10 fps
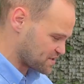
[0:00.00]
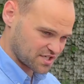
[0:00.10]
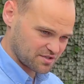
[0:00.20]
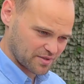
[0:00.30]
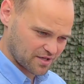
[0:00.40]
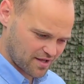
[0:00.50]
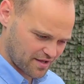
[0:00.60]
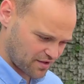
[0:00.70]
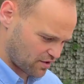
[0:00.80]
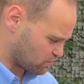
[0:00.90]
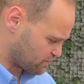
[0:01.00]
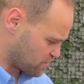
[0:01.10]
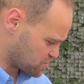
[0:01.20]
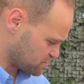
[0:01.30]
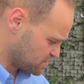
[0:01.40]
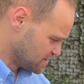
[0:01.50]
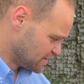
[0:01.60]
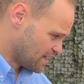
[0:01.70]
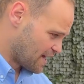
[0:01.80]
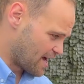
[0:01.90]
C-pillar like the old version.
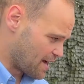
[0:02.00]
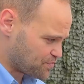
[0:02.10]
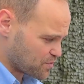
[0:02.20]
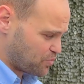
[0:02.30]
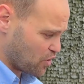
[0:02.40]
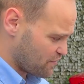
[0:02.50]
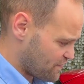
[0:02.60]
But if